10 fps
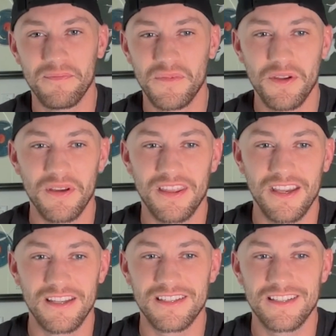doing
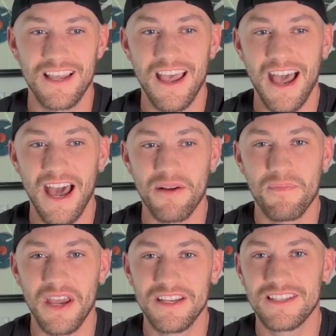things at a
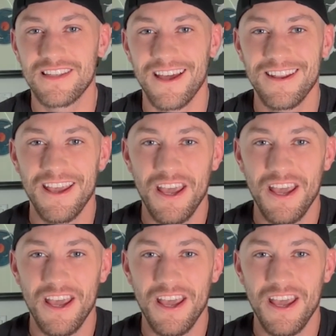pace that